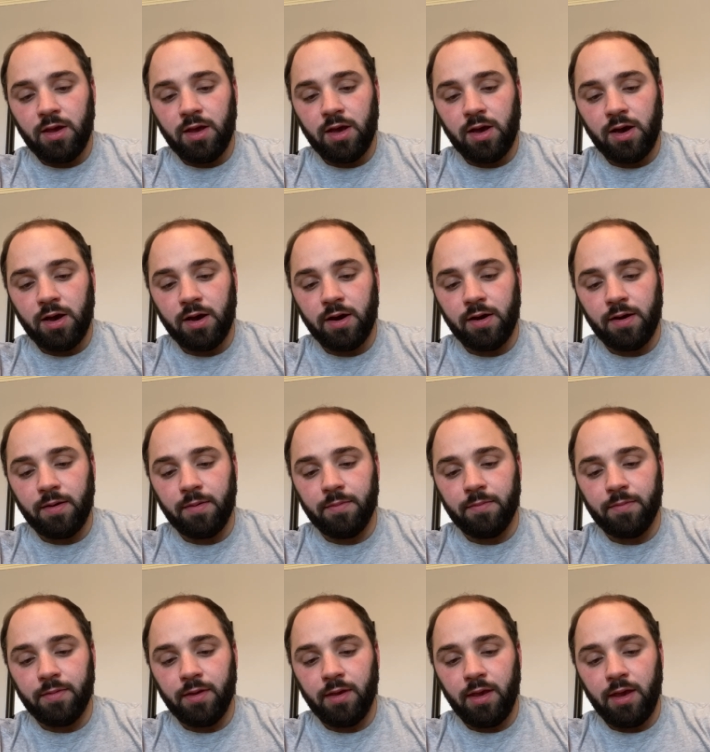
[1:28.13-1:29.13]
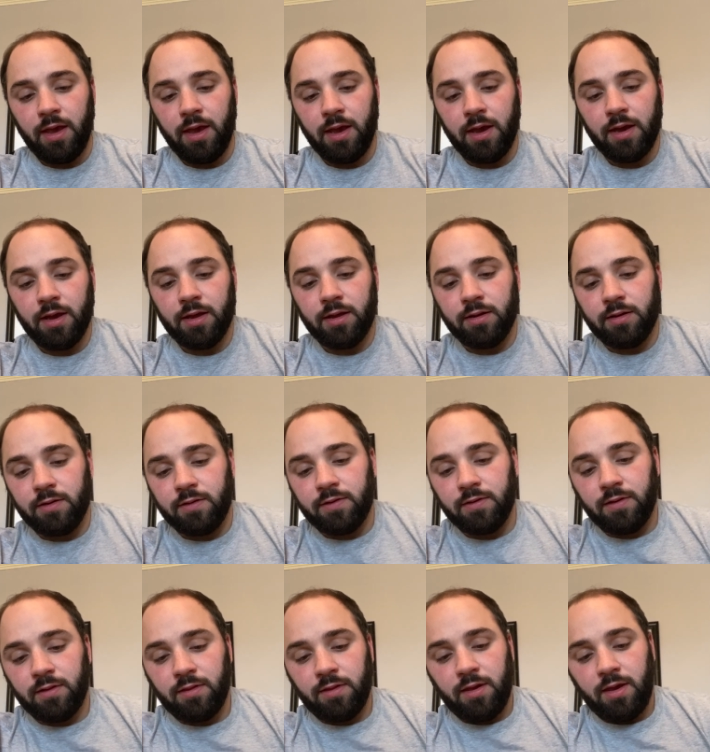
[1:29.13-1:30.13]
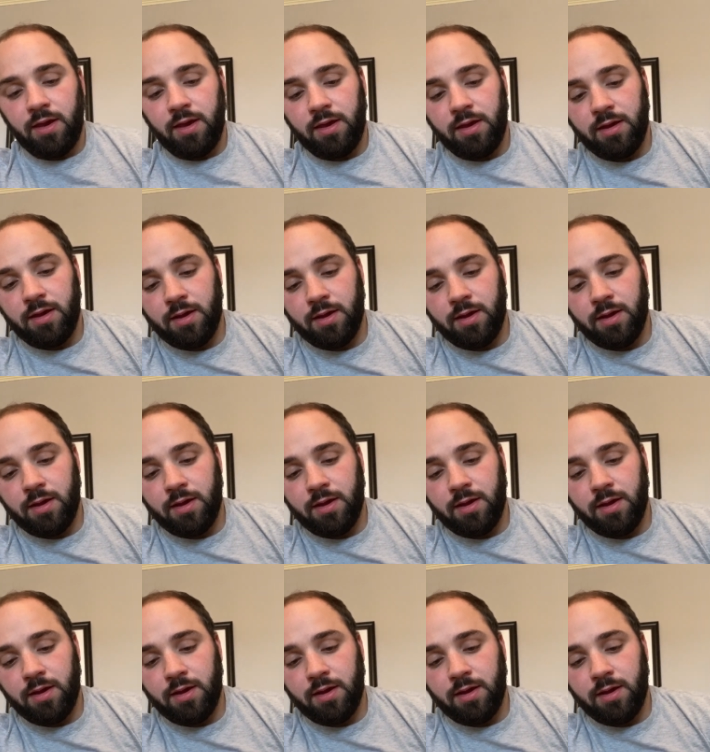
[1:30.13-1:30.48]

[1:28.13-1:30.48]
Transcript: And they